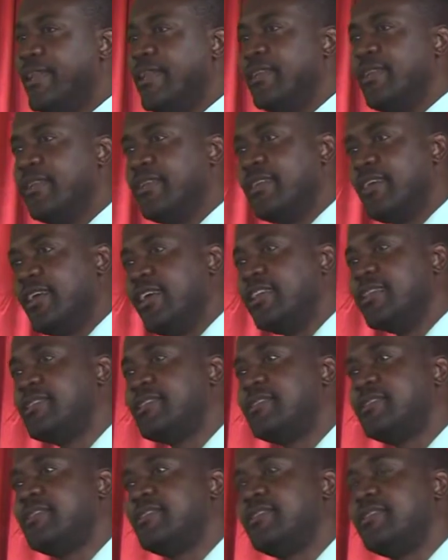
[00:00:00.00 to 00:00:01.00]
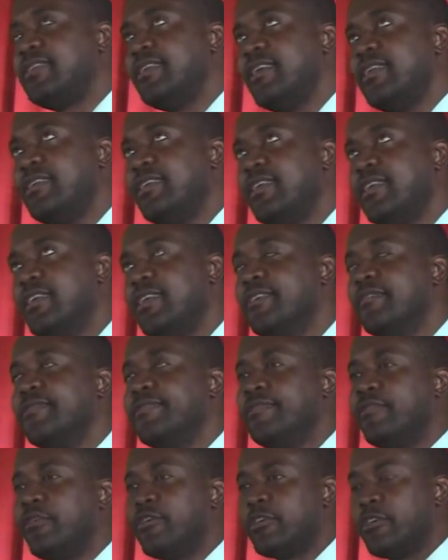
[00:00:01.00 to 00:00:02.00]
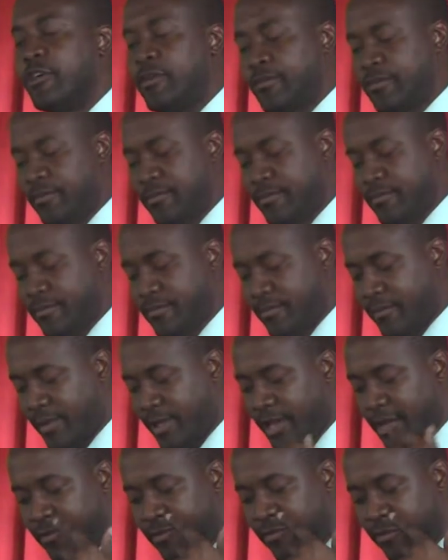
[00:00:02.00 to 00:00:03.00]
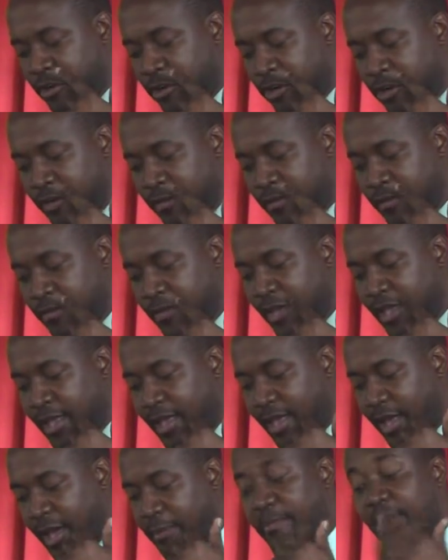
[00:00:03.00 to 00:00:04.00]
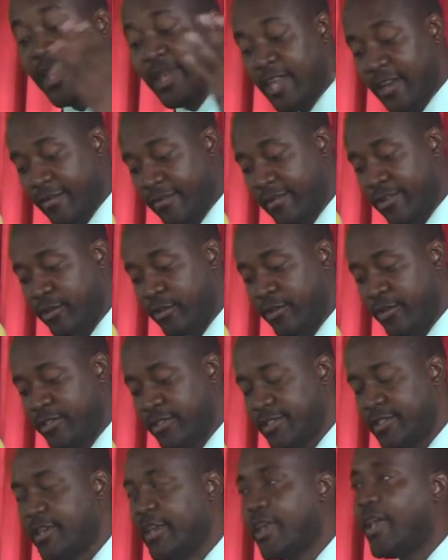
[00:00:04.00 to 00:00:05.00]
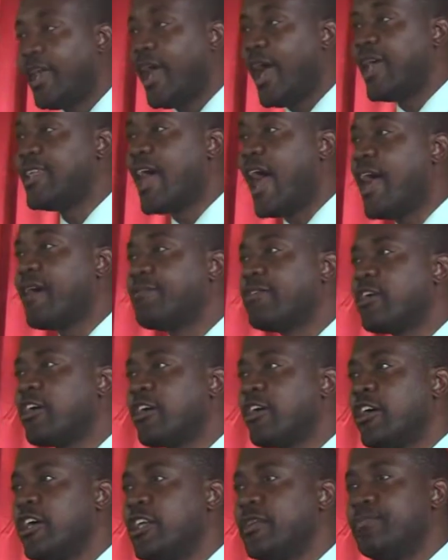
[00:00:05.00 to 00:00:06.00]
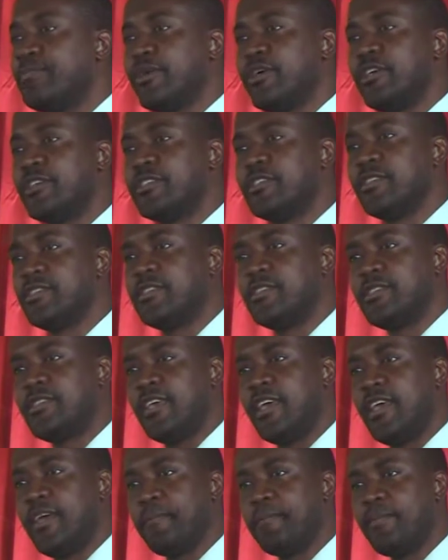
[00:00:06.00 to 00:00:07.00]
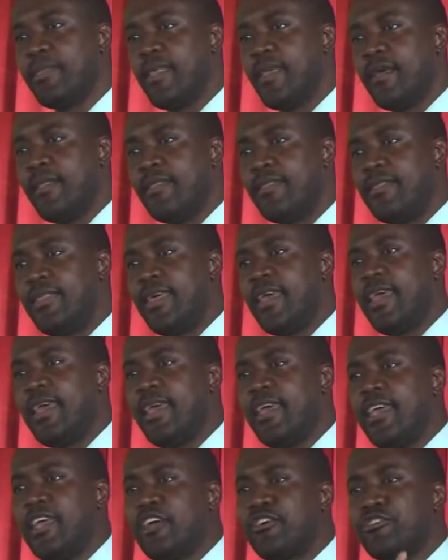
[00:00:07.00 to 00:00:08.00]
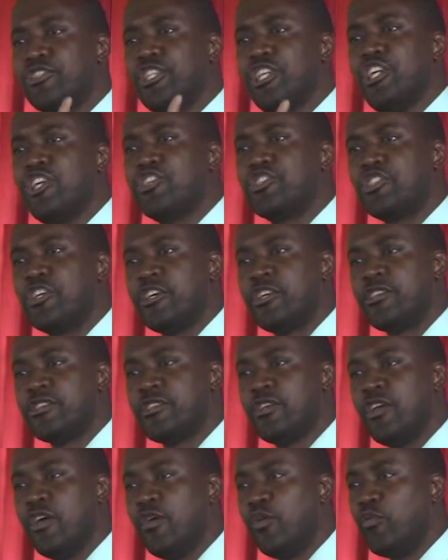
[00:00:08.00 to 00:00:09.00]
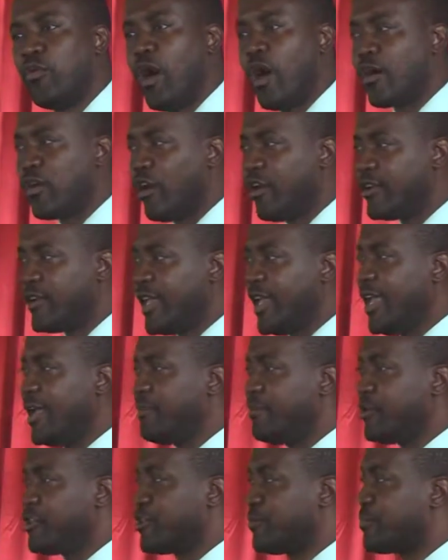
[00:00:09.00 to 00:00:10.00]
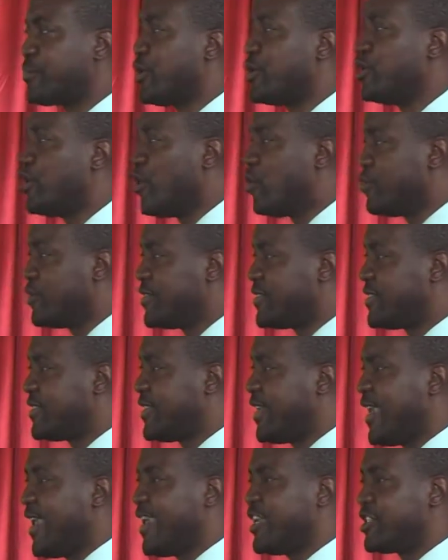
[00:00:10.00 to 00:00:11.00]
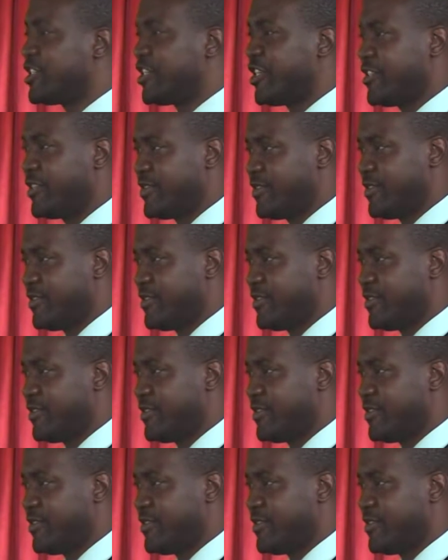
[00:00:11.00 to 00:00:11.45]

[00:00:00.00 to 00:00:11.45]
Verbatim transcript: been in, in, in, in forum, in a forum, many of those, and I've heard persons say they hear teachers who are unable to pronounce H's.